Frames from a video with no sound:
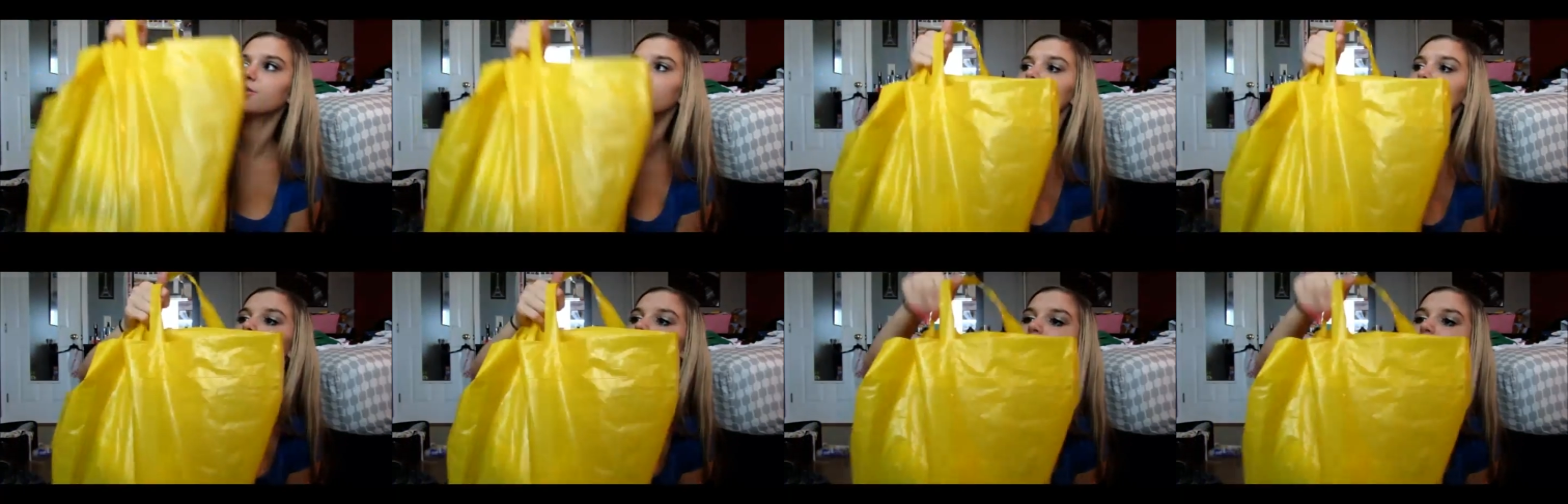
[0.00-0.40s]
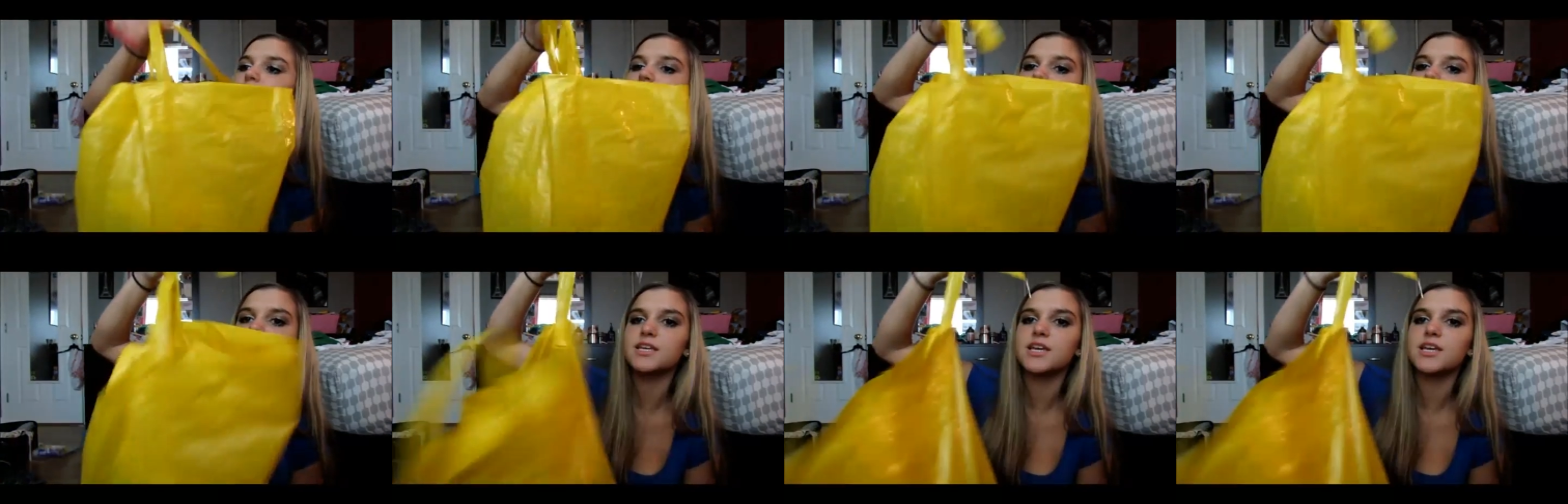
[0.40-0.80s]
you know you went
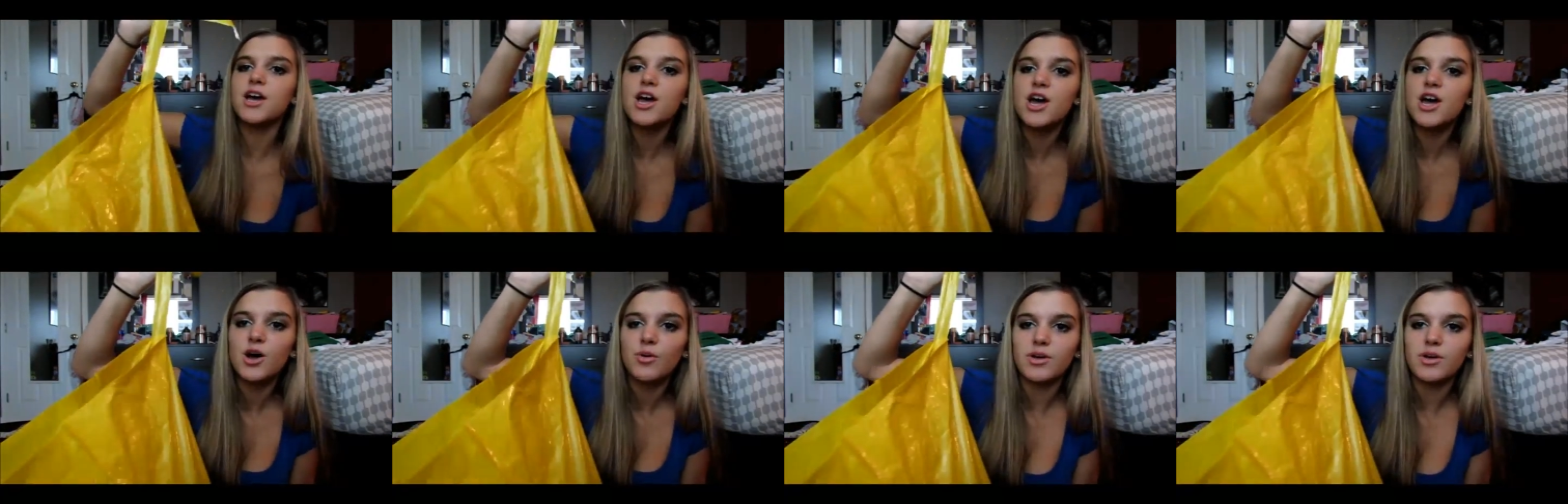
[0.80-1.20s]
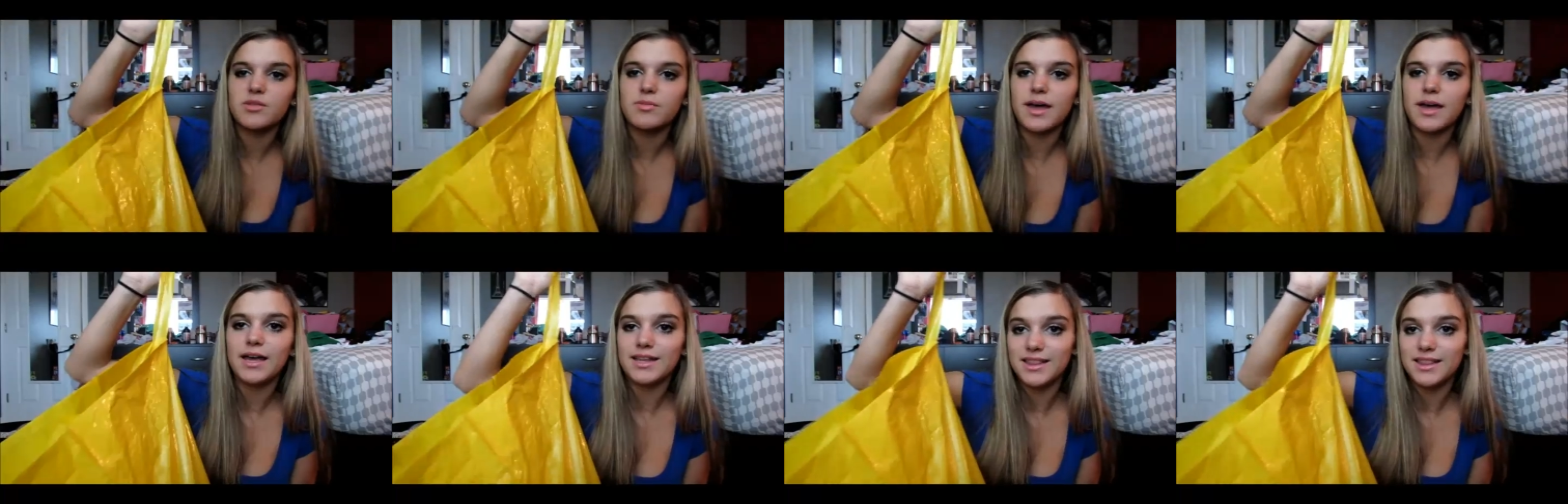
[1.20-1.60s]
crazy when the
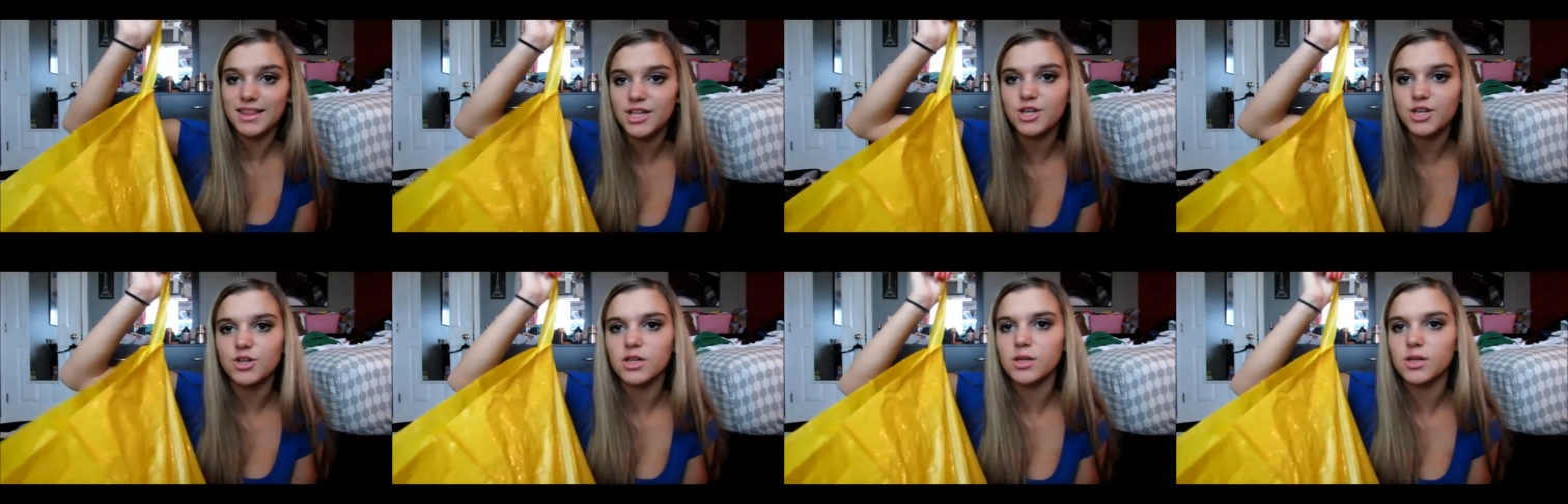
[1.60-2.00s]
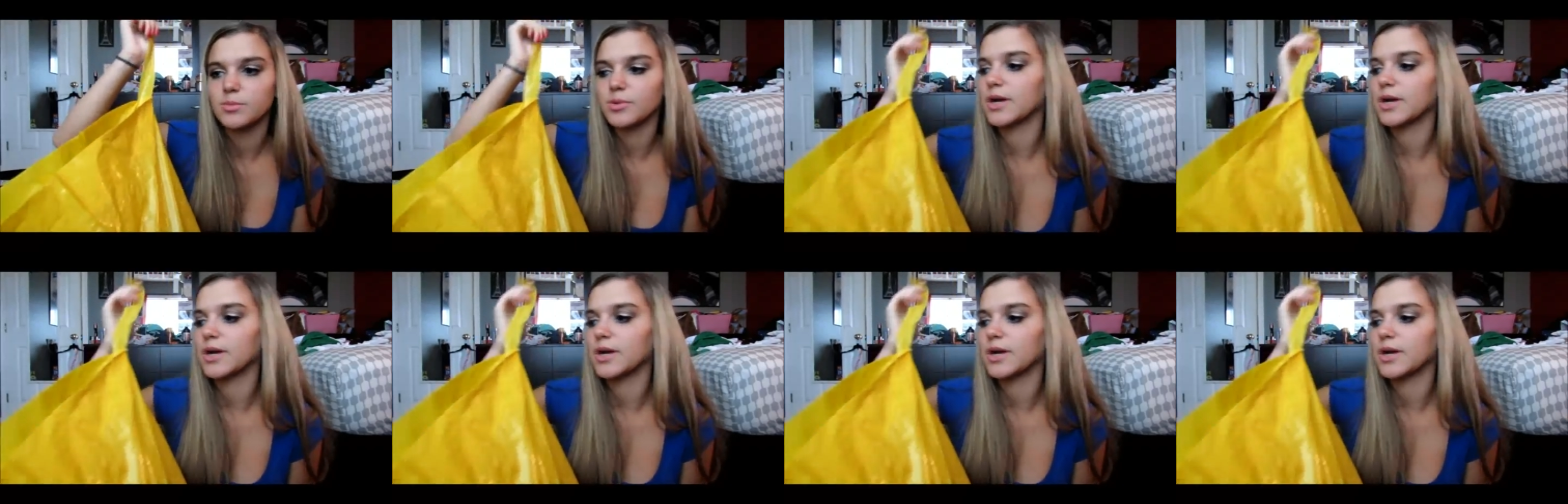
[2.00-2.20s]
bag literally